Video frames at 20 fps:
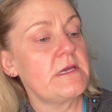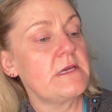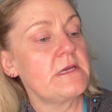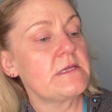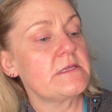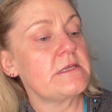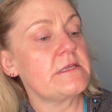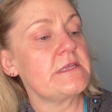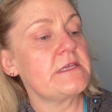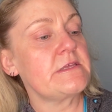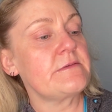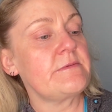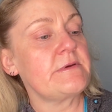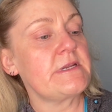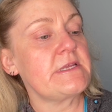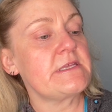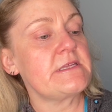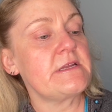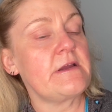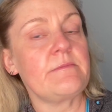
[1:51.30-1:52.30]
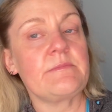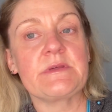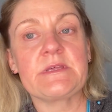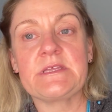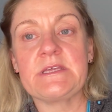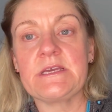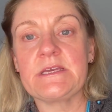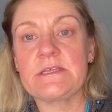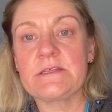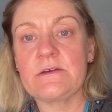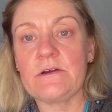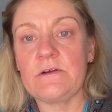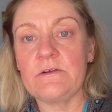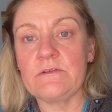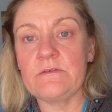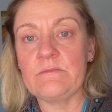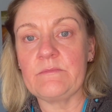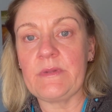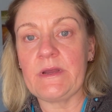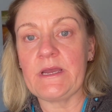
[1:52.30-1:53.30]
So this one is number 6
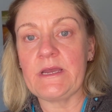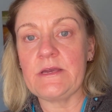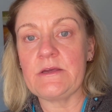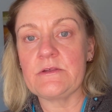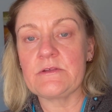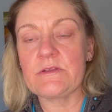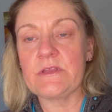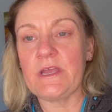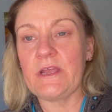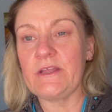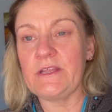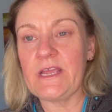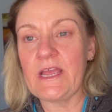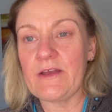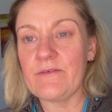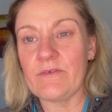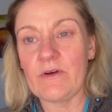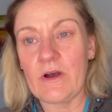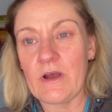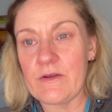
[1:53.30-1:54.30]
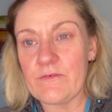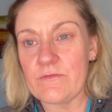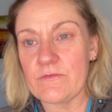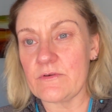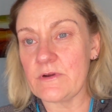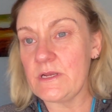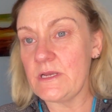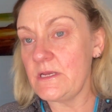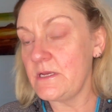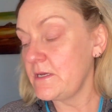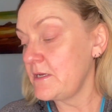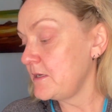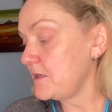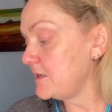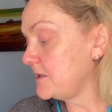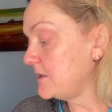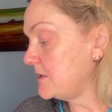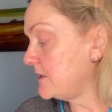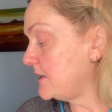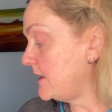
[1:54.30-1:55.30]
Golden Beige. They only have ivory
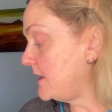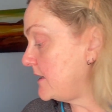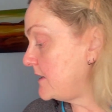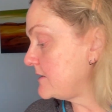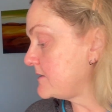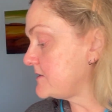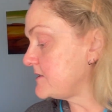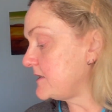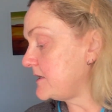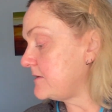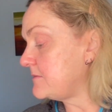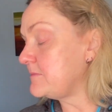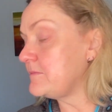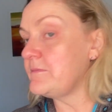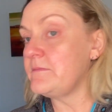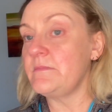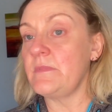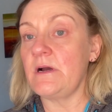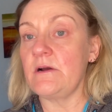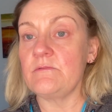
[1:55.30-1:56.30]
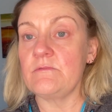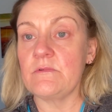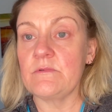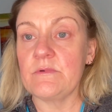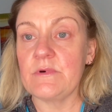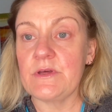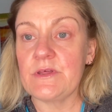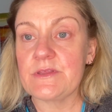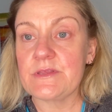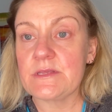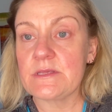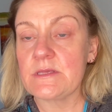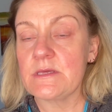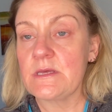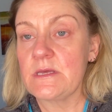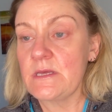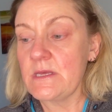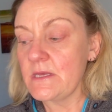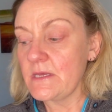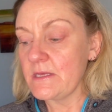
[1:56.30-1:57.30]
at my Woolworths.
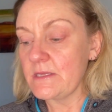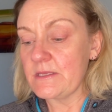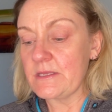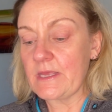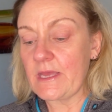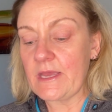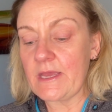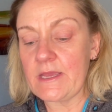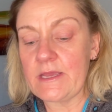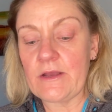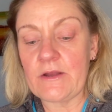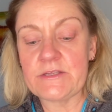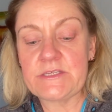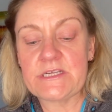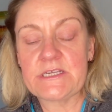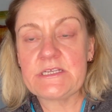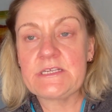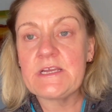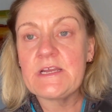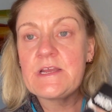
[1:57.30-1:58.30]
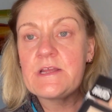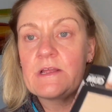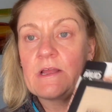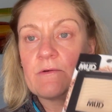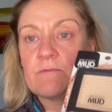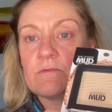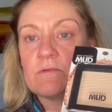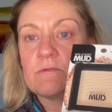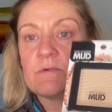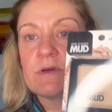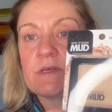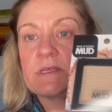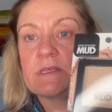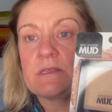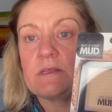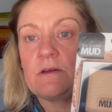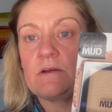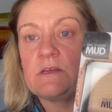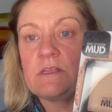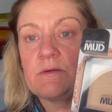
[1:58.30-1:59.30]
I did get at Woolworths
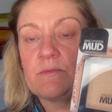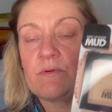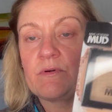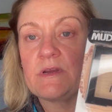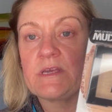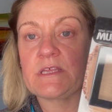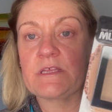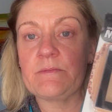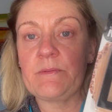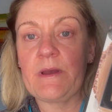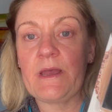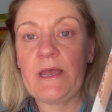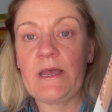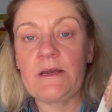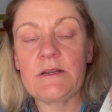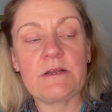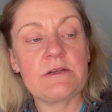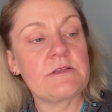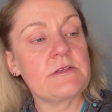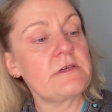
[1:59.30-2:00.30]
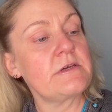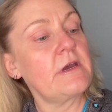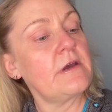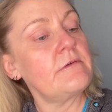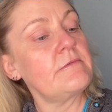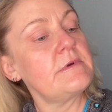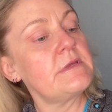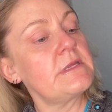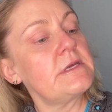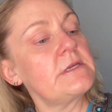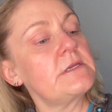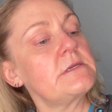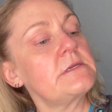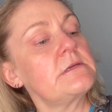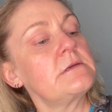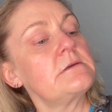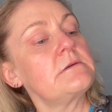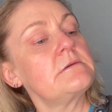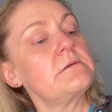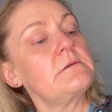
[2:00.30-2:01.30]
though the pressed powder to go with it
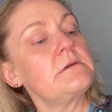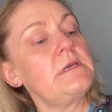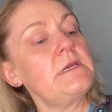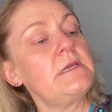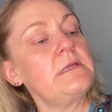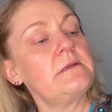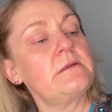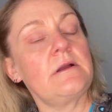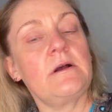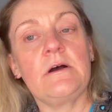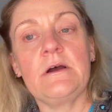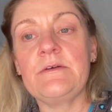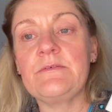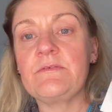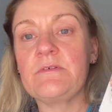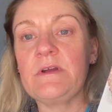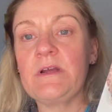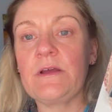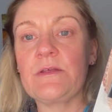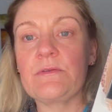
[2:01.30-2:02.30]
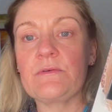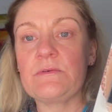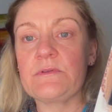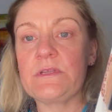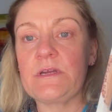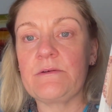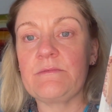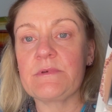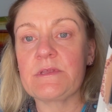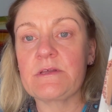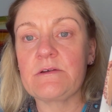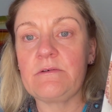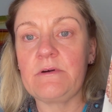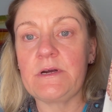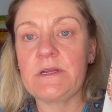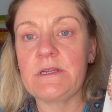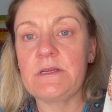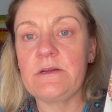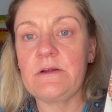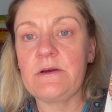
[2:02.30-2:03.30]
in ivory. I thought that
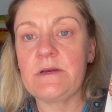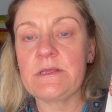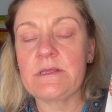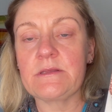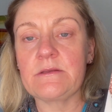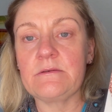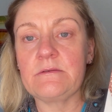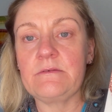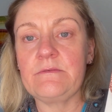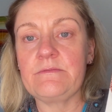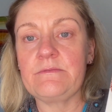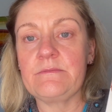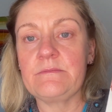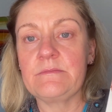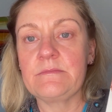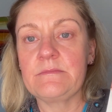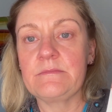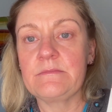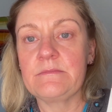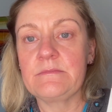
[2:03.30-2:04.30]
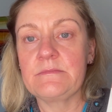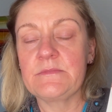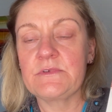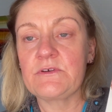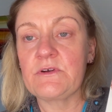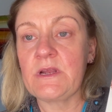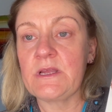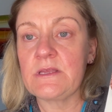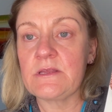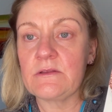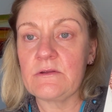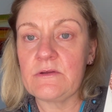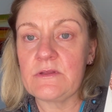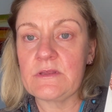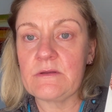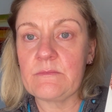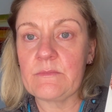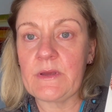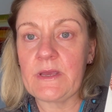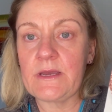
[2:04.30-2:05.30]
quite a nice sort of
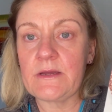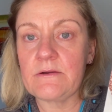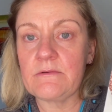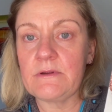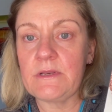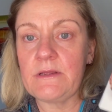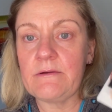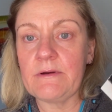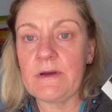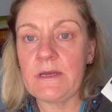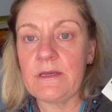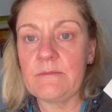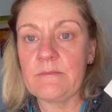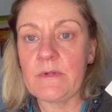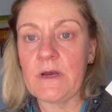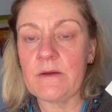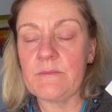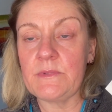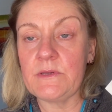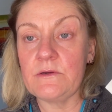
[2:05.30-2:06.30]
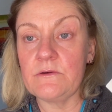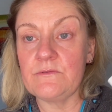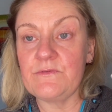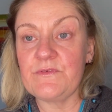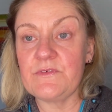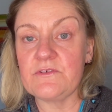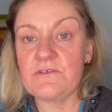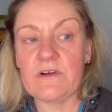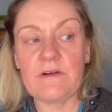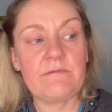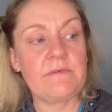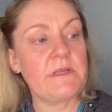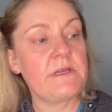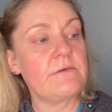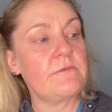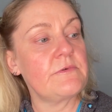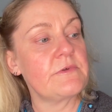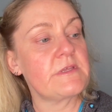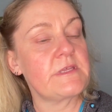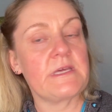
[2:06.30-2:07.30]
translucent powder anyway. Might be good for traveling,
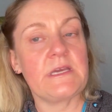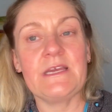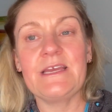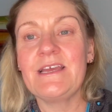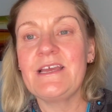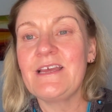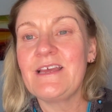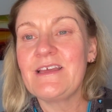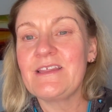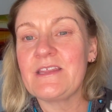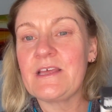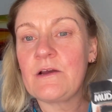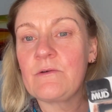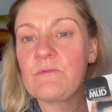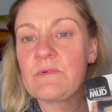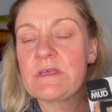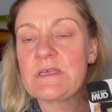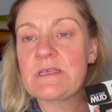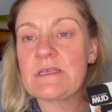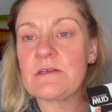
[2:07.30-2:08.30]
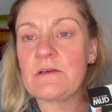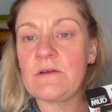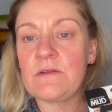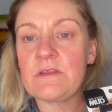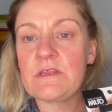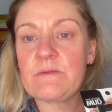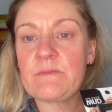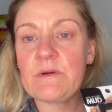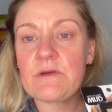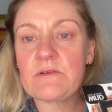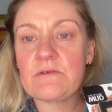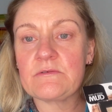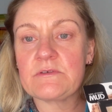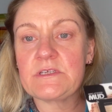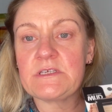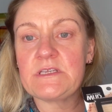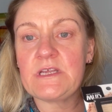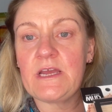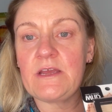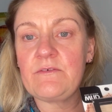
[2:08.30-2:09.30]
we'll see. That was on special
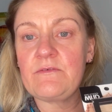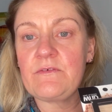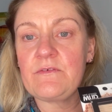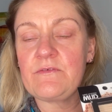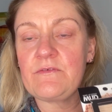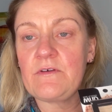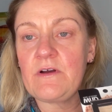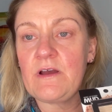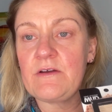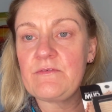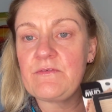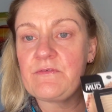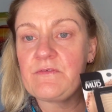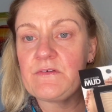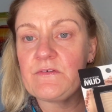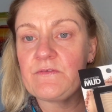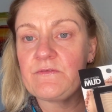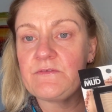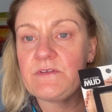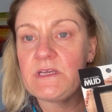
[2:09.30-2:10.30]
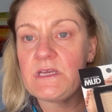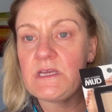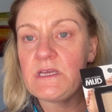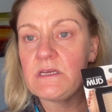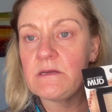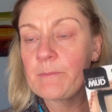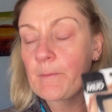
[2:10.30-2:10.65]
today for $5.50